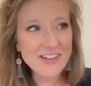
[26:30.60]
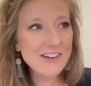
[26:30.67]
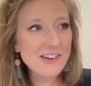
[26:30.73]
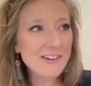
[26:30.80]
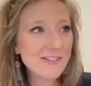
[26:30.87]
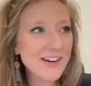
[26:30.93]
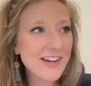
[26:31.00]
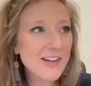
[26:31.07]

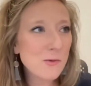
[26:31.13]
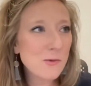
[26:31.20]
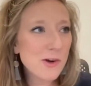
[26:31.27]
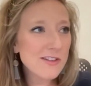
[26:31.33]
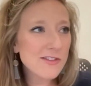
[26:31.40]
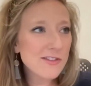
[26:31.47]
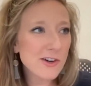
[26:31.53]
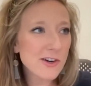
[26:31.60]
All right, we'll
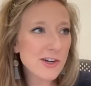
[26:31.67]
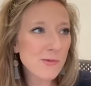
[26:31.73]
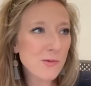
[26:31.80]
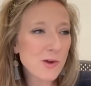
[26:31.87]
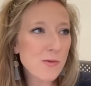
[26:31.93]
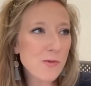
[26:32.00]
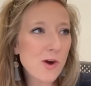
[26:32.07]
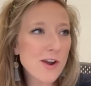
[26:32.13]
get started
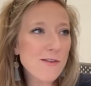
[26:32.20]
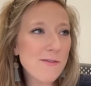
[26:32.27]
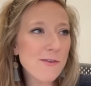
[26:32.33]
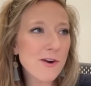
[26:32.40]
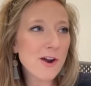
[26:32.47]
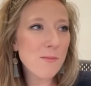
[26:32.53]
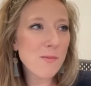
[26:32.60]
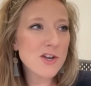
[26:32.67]
with one
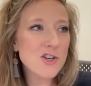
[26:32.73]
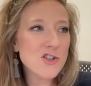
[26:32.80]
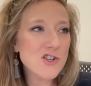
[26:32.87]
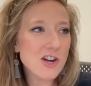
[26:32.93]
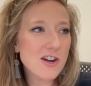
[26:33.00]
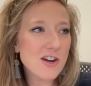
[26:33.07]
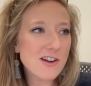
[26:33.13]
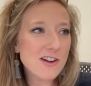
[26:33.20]
from
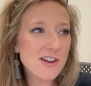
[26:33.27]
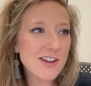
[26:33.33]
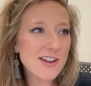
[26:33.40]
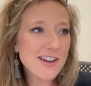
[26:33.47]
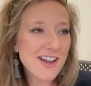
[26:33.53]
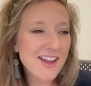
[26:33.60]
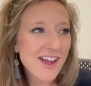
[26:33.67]
John.